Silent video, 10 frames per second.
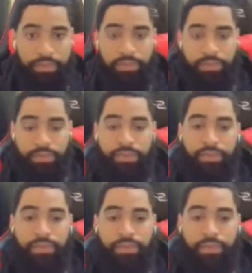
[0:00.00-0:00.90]

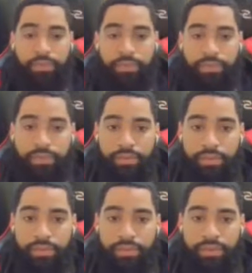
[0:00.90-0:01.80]

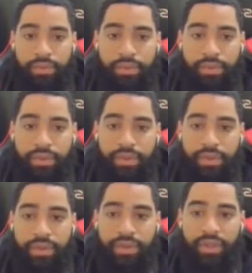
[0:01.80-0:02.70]

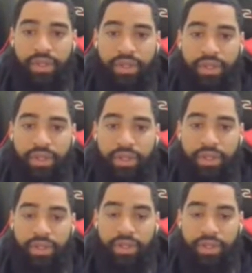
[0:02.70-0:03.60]

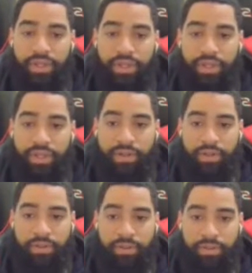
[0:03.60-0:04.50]

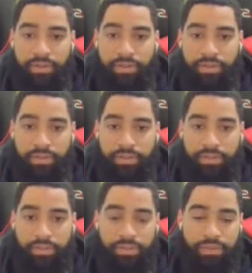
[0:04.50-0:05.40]

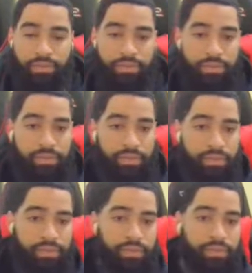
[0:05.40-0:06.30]

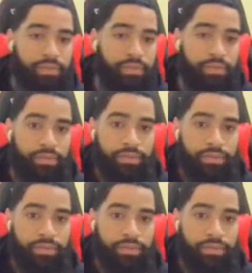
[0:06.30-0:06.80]
This person isn't speaking.